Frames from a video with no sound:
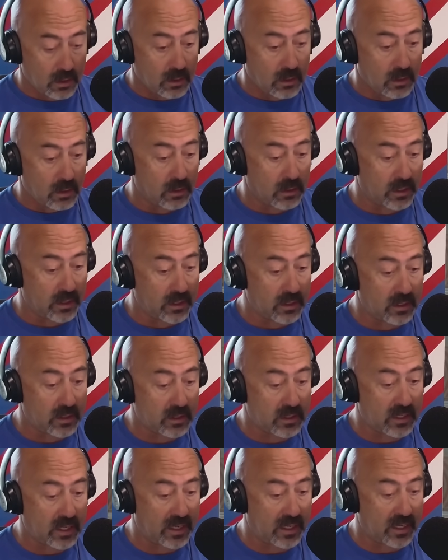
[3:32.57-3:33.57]

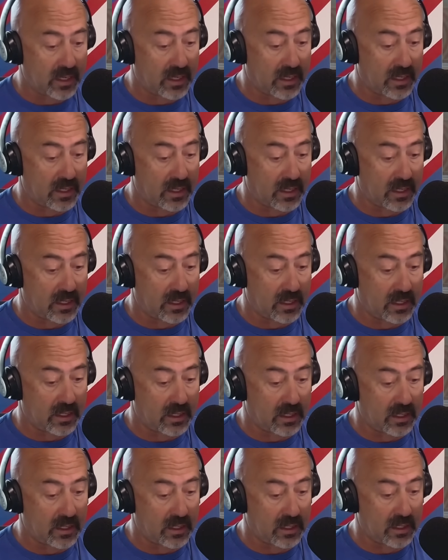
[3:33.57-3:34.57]

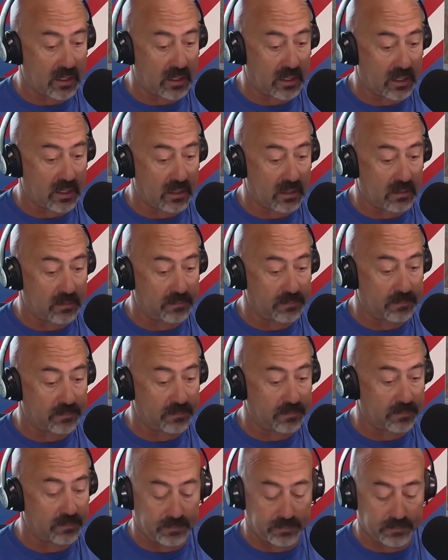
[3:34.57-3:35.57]

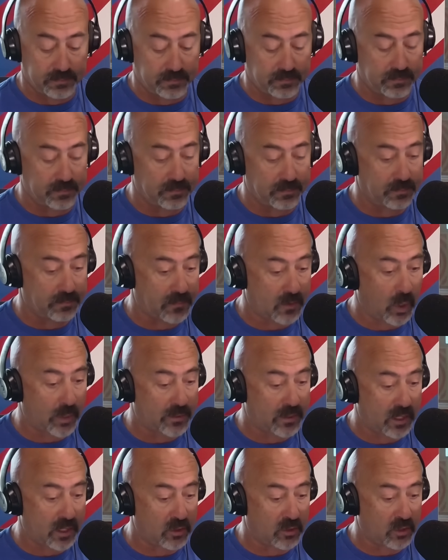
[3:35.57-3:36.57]

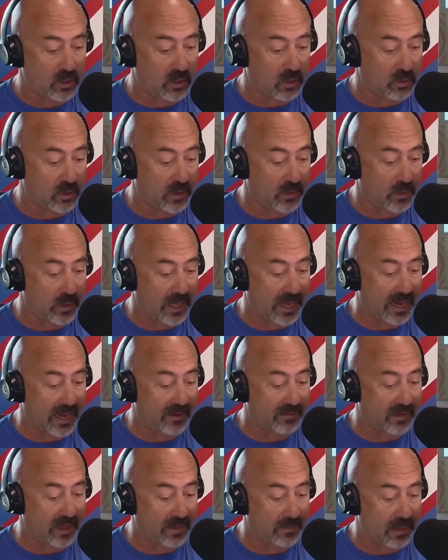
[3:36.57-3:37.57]
website I used to go to that would
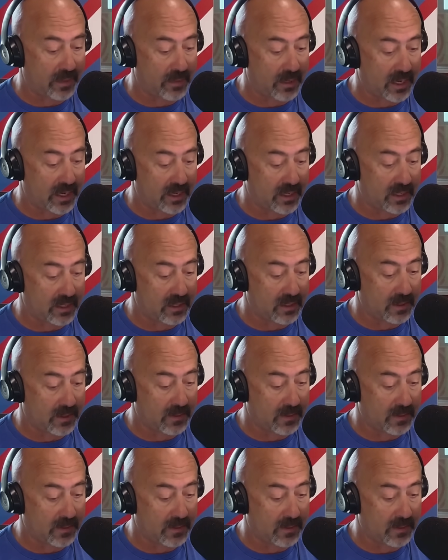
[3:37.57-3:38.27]
have that. Maybe I can